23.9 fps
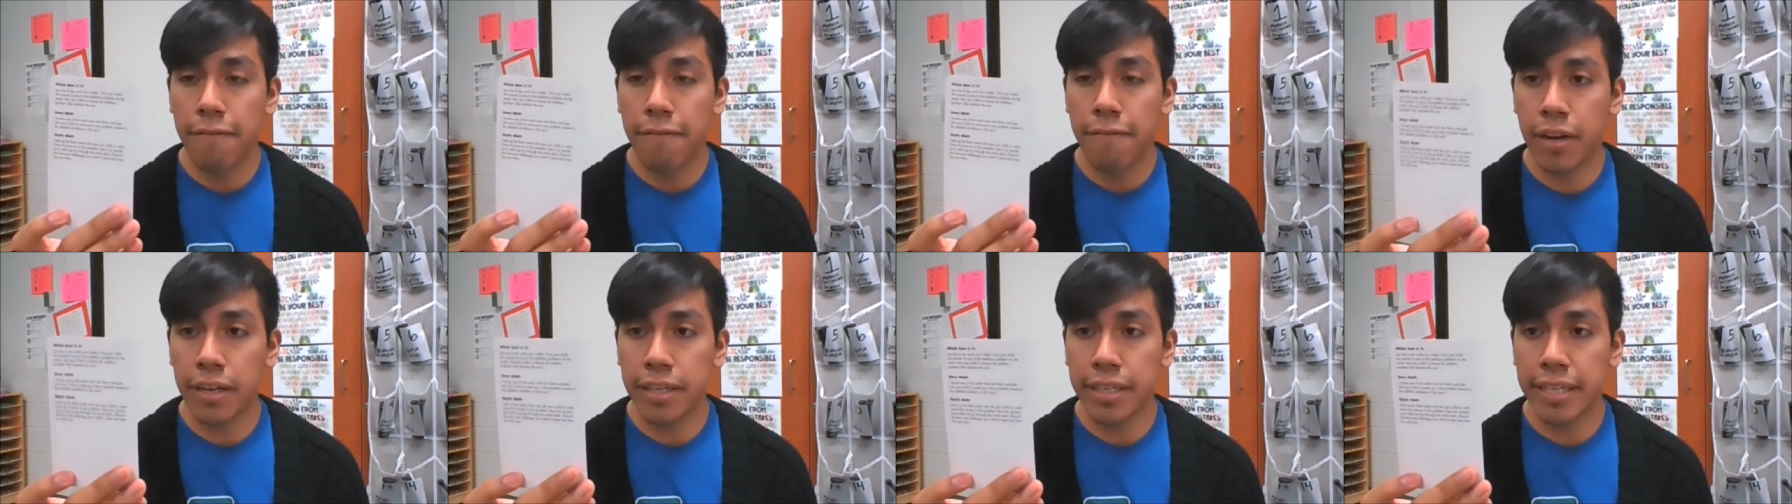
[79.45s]

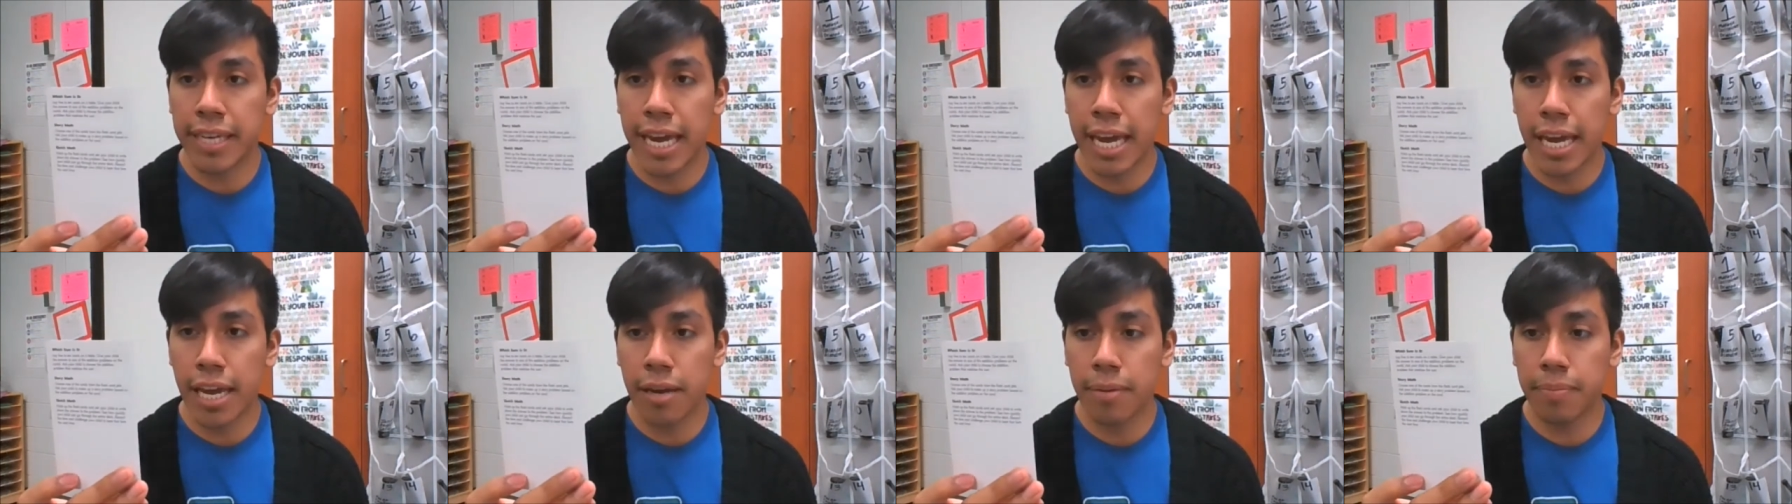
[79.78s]
fun
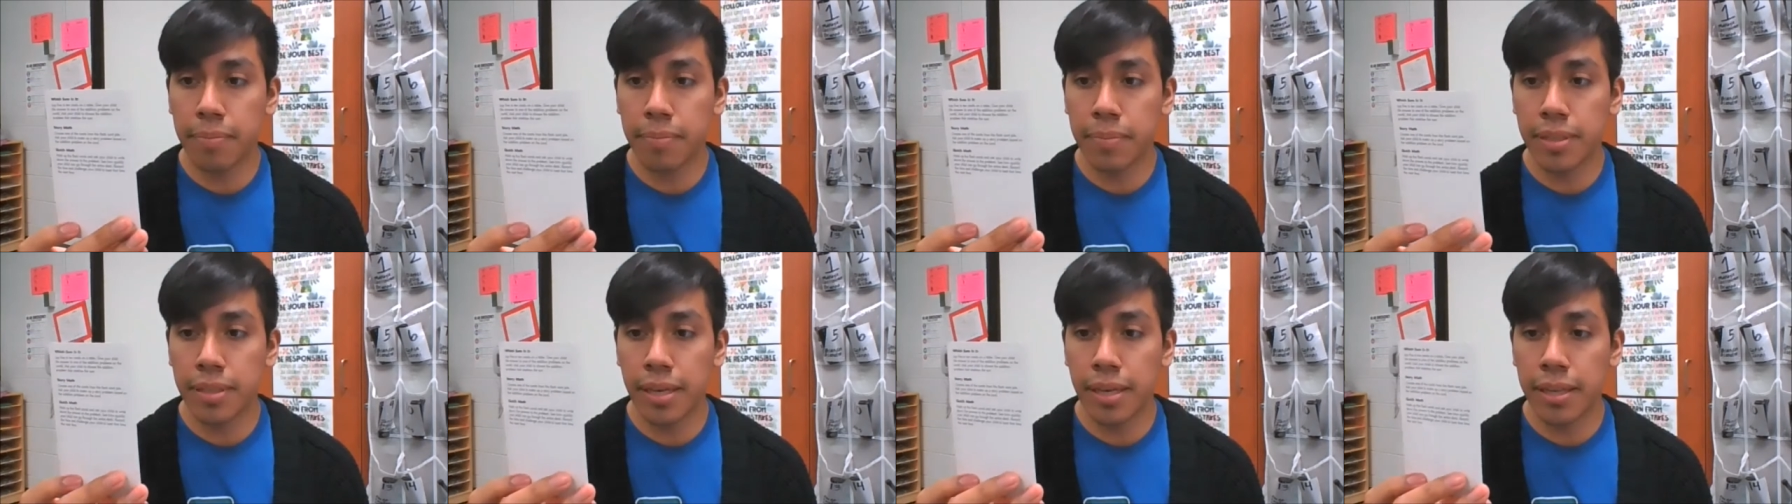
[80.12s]

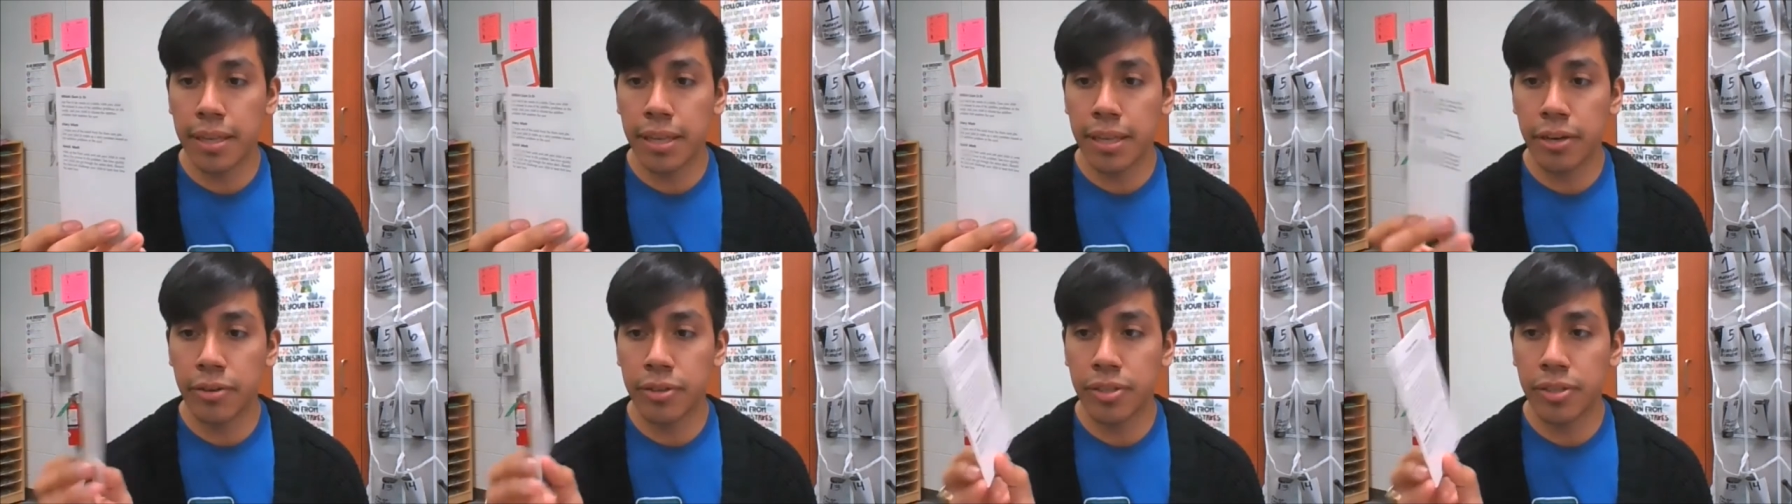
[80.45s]
games
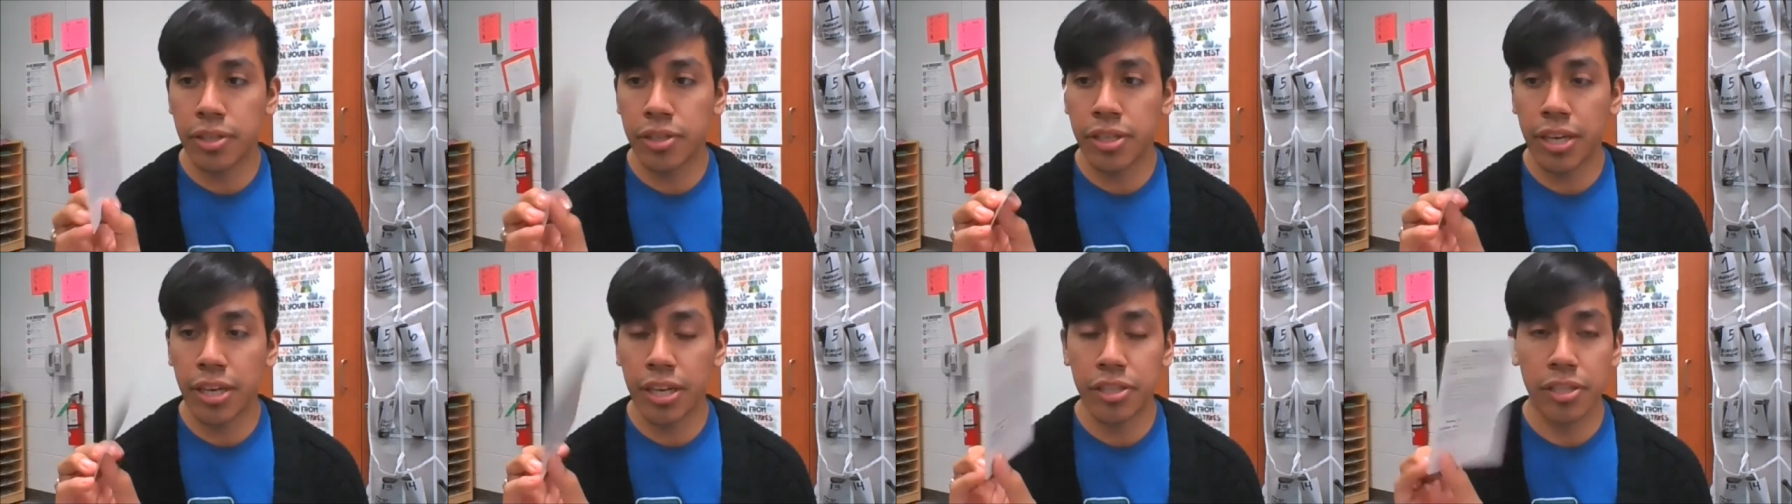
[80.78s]
that are
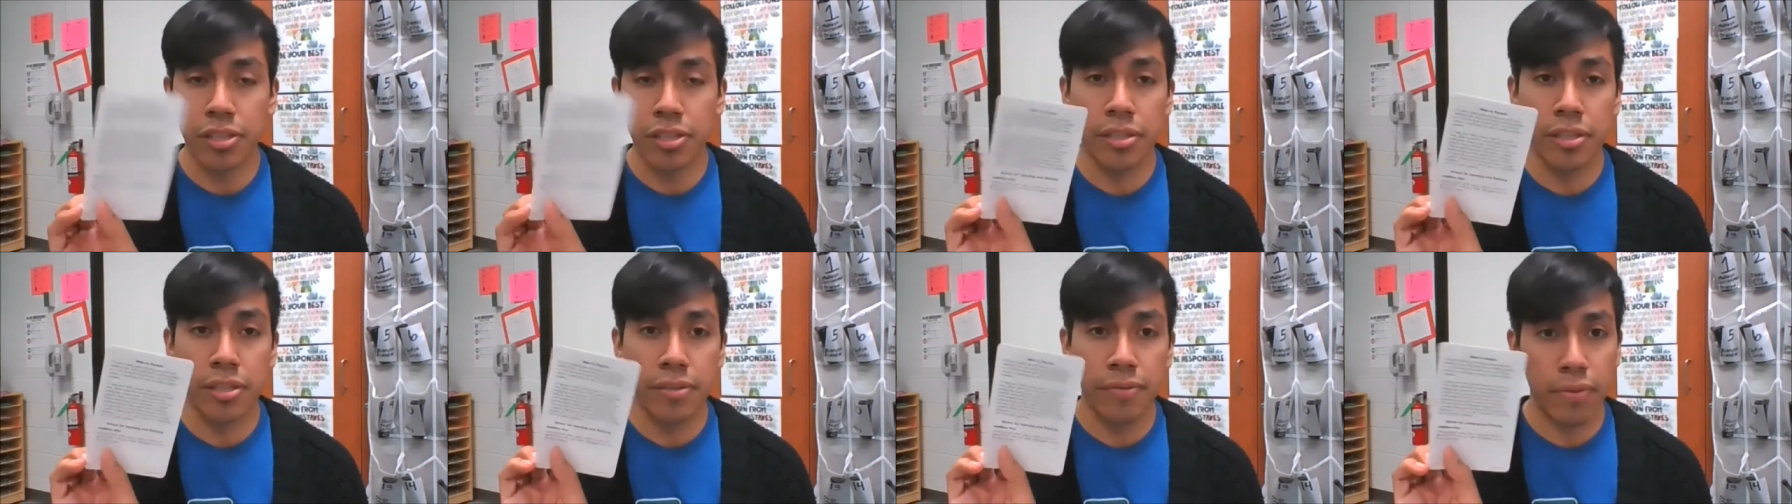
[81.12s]

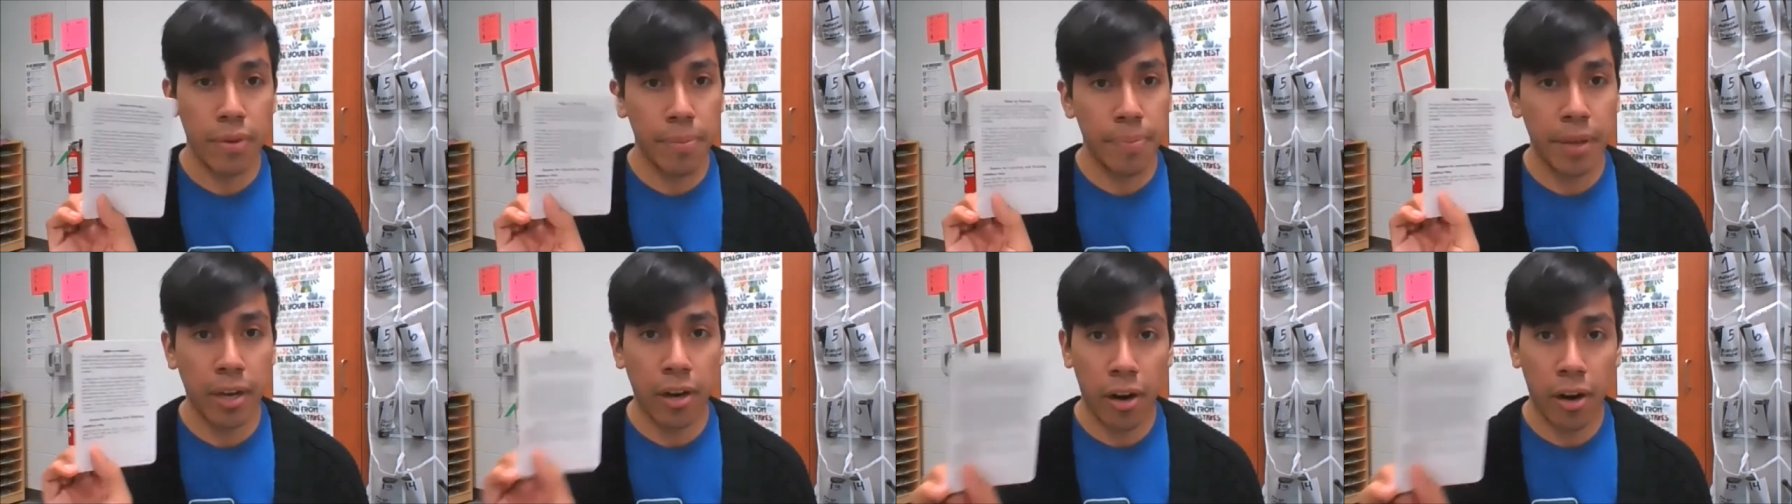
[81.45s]
suggestions
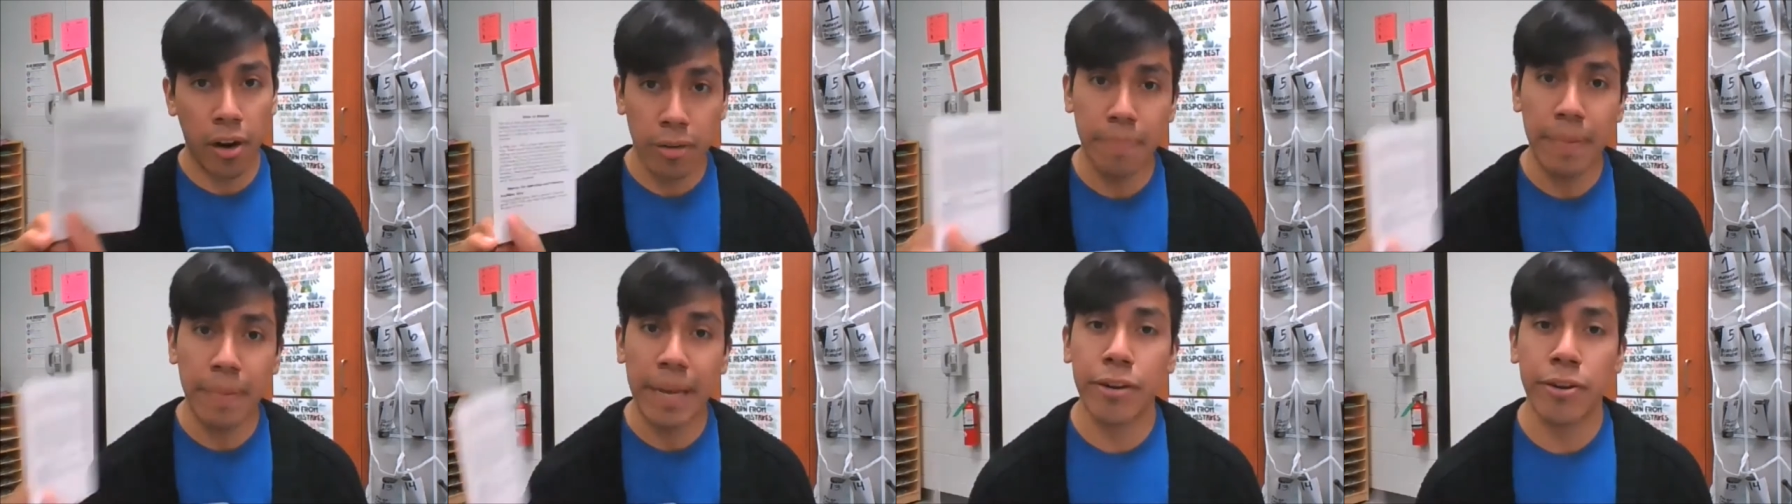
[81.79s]
from the
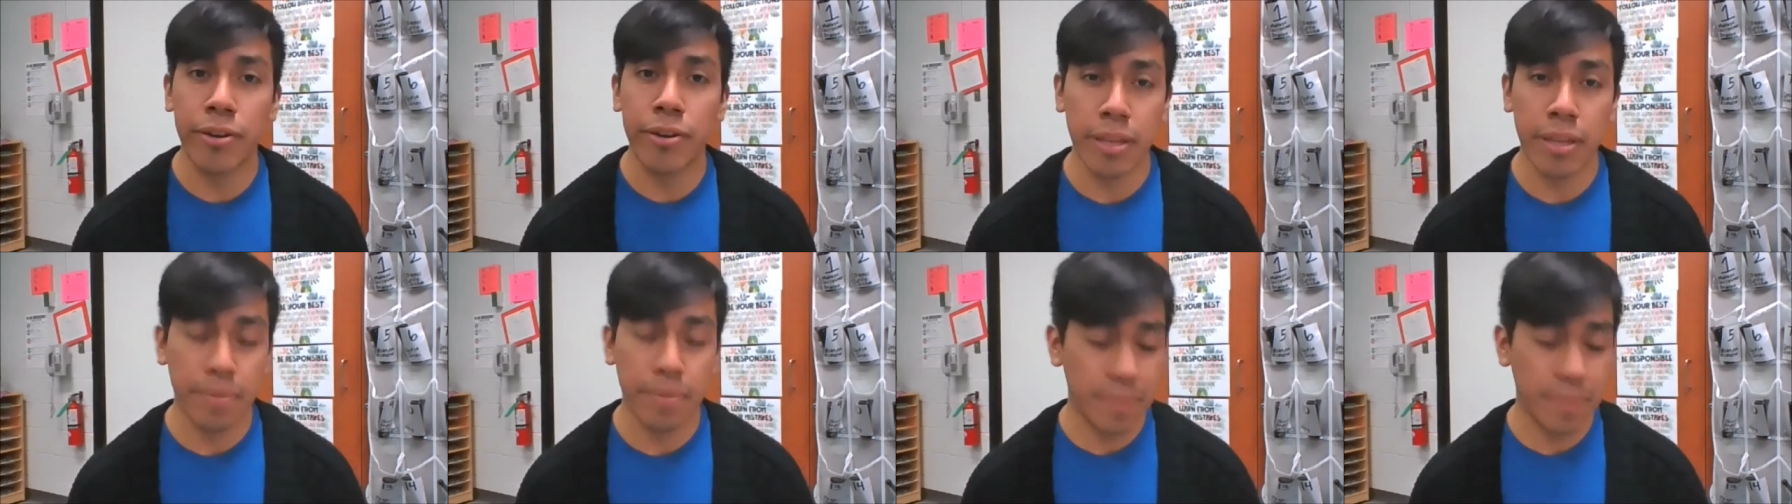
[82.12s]
card maker